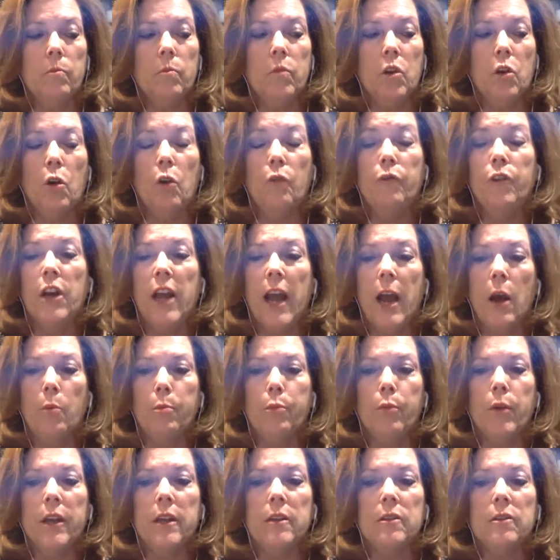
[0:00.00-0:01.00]
COVID
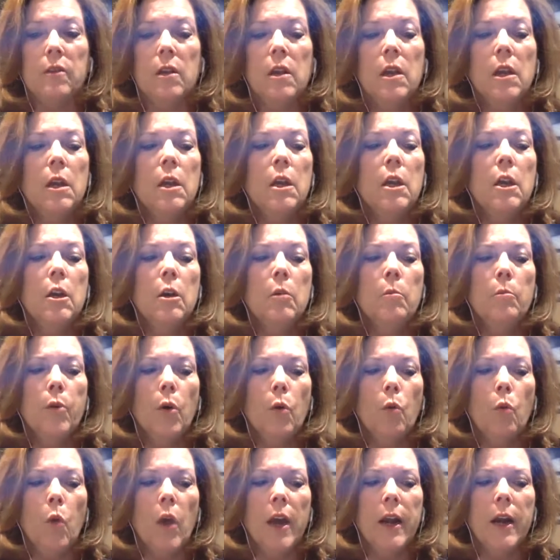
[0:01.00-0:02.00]
outbreaks.
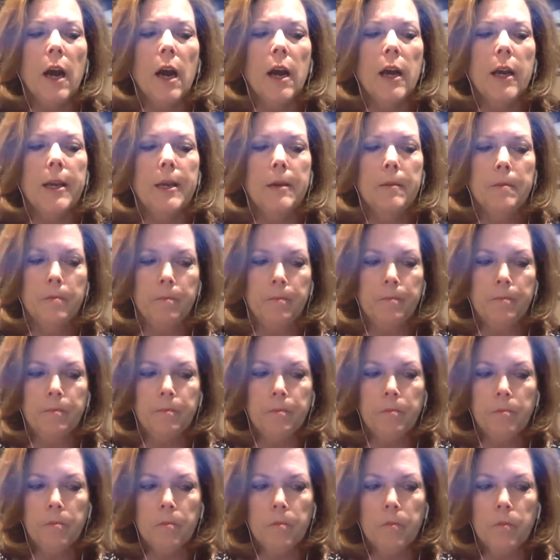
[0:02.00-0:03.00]
But when I
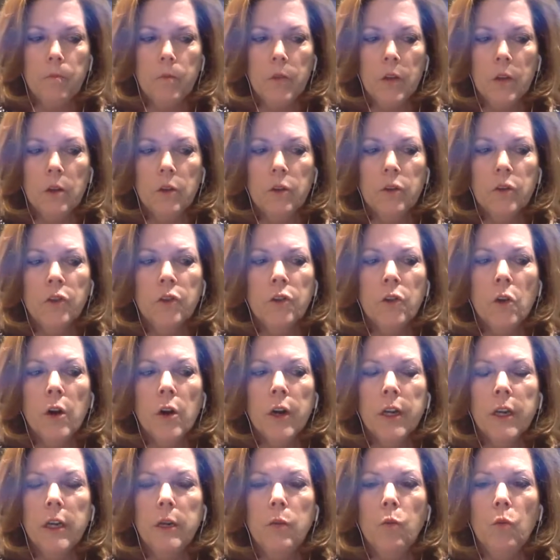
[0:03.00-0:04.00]

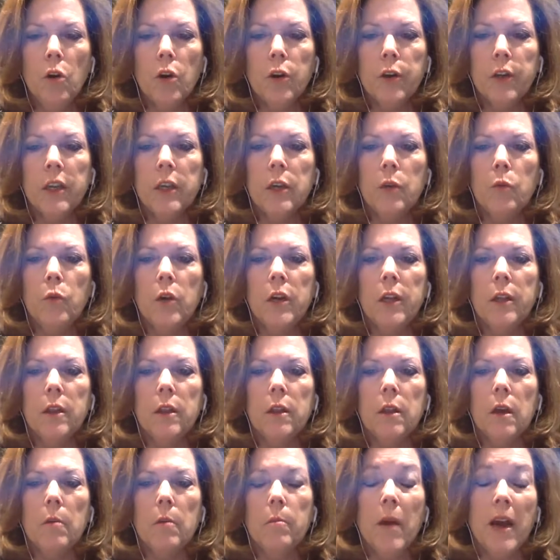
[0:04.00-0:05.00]
started working with
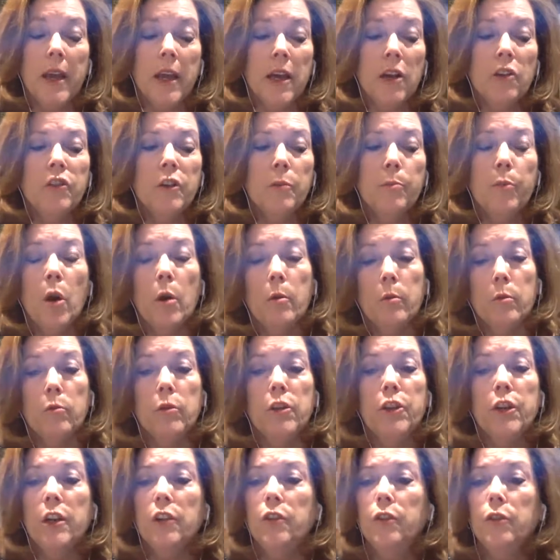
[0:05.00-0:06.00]
my health department,
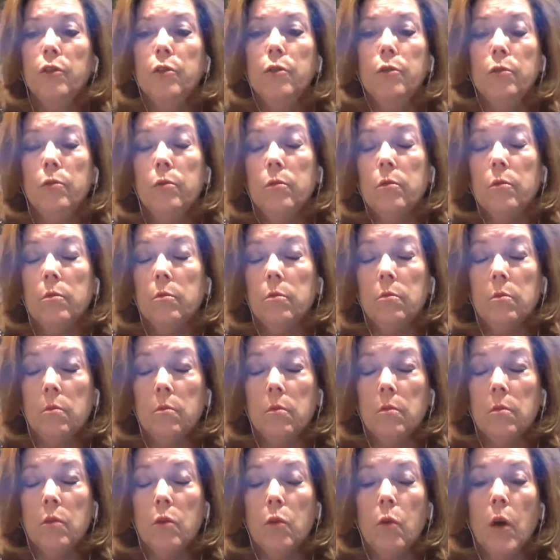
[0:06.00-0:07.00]
which I do
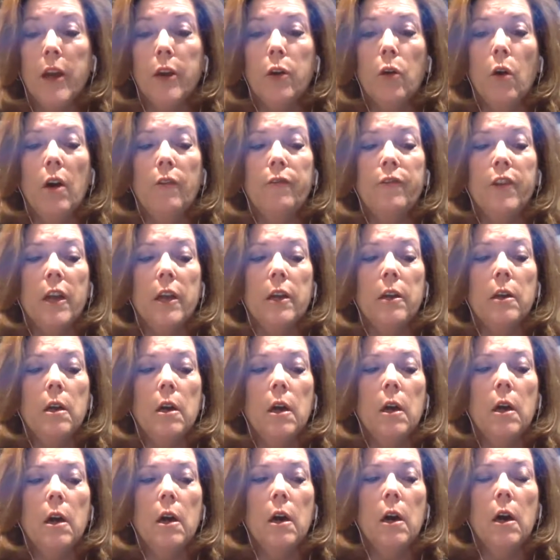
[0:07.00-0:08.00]
quite often,
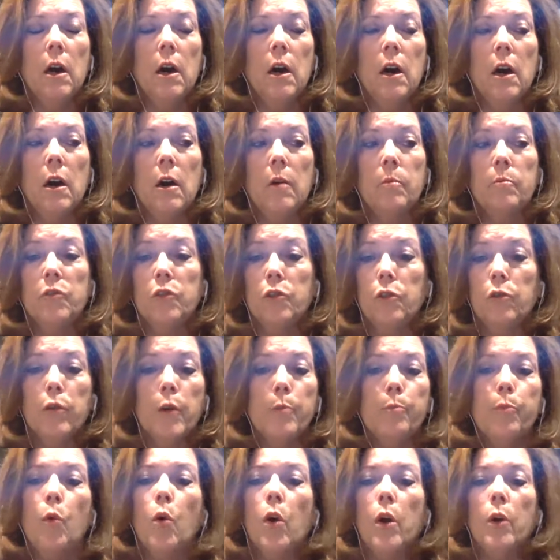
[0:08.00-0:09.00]
to
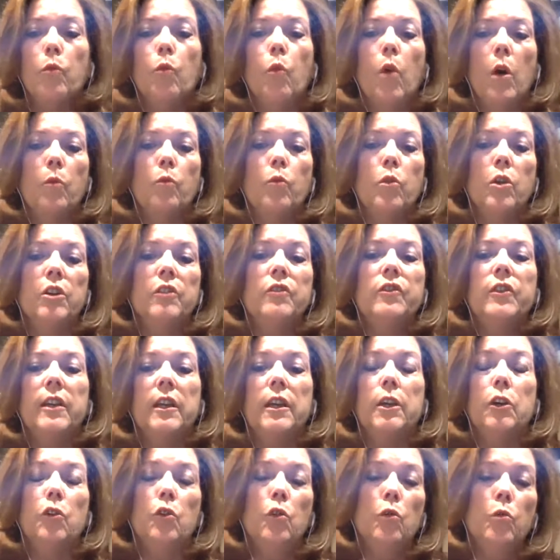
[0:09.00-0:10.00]
report what we're
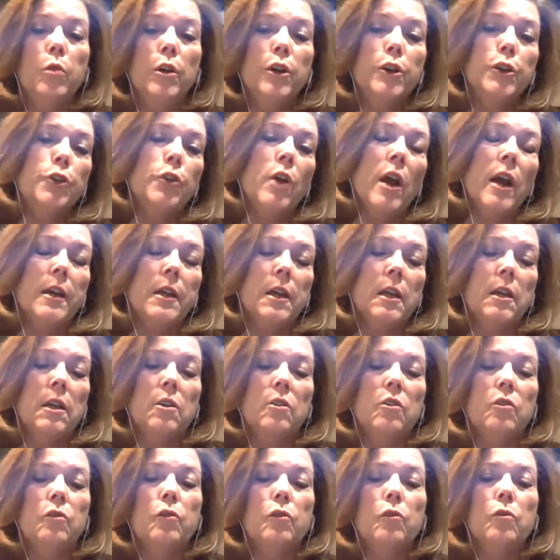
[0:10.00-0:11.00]
seeing, who we're tracking in
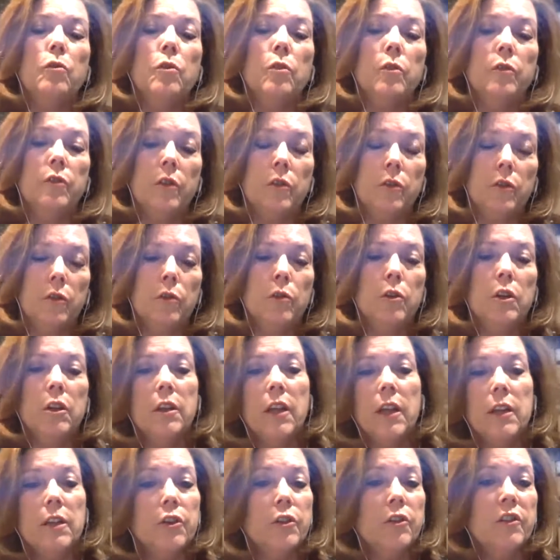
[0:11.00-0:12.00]
the schools, a student
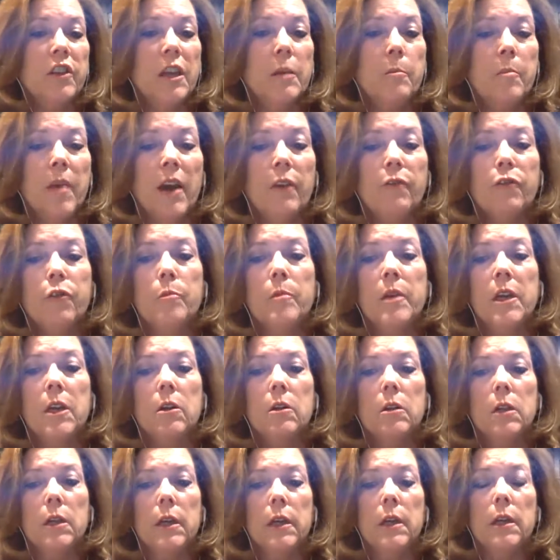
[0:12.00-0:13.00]
that just came back from
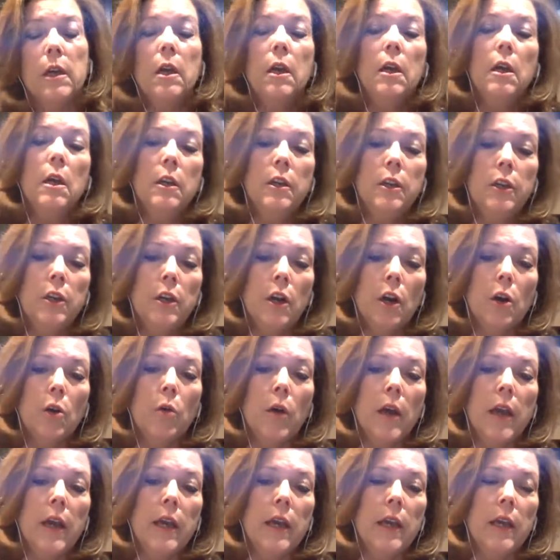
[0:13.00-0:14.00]
Italy,
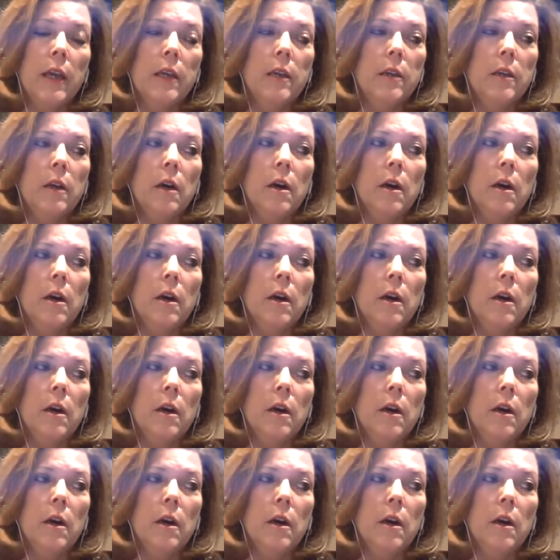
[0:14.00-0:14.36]
a